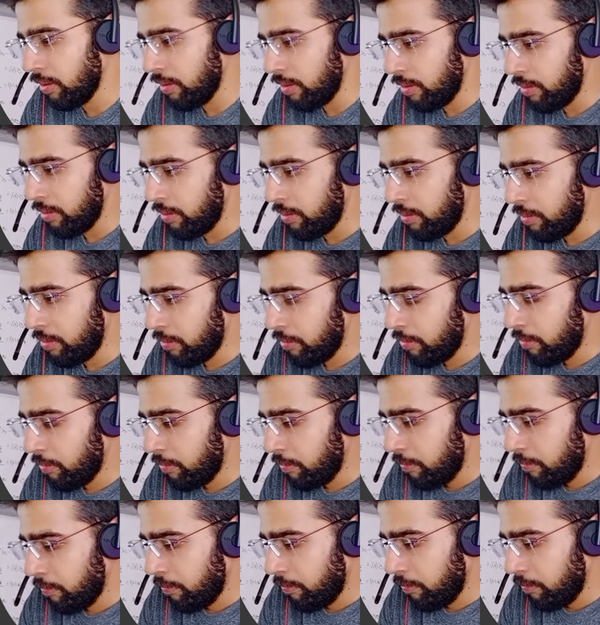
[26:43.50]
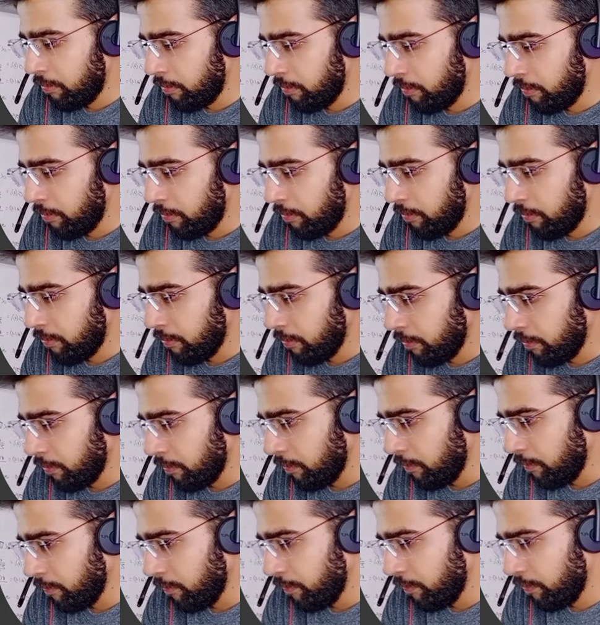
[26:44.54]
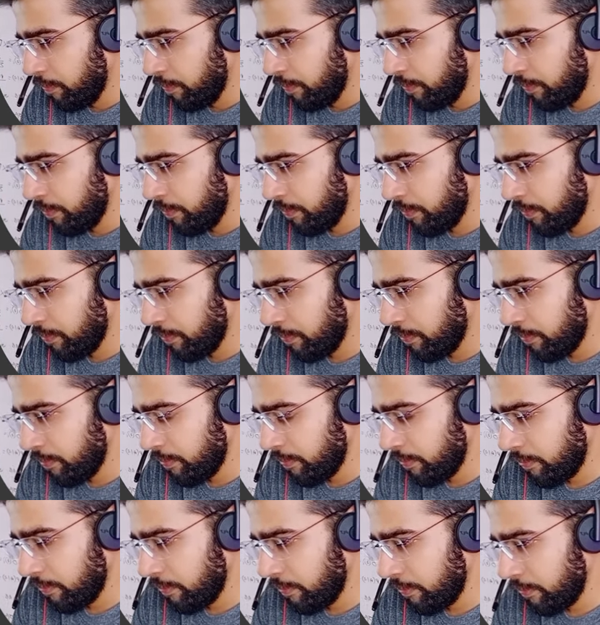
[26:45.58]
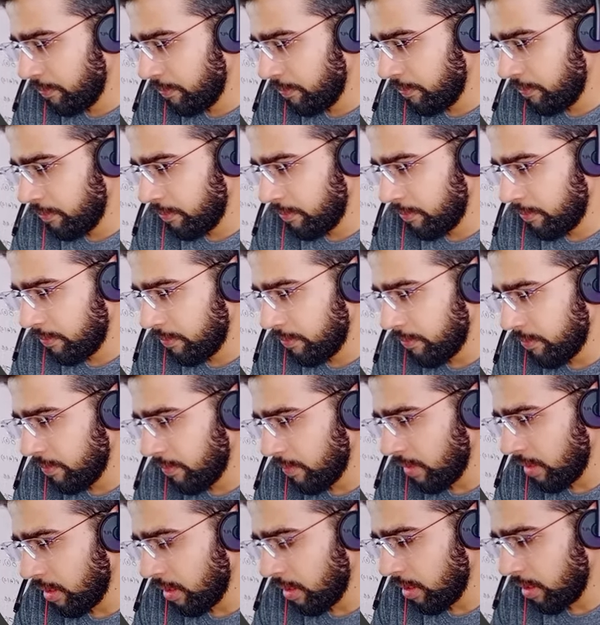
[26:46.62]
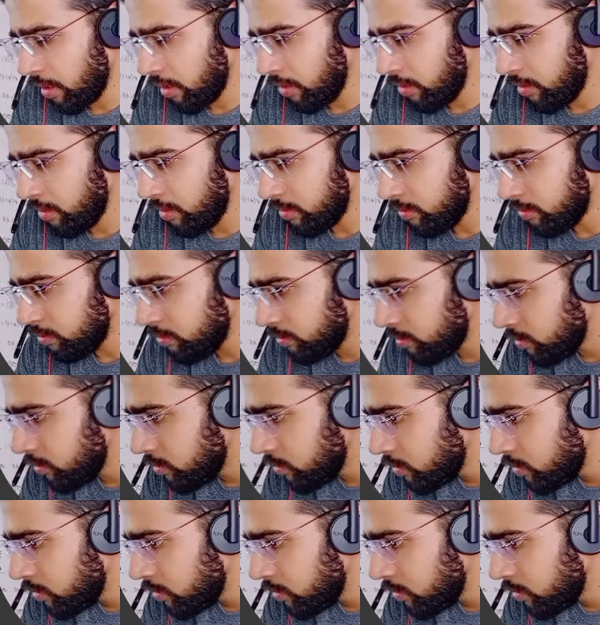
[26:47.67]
(silence)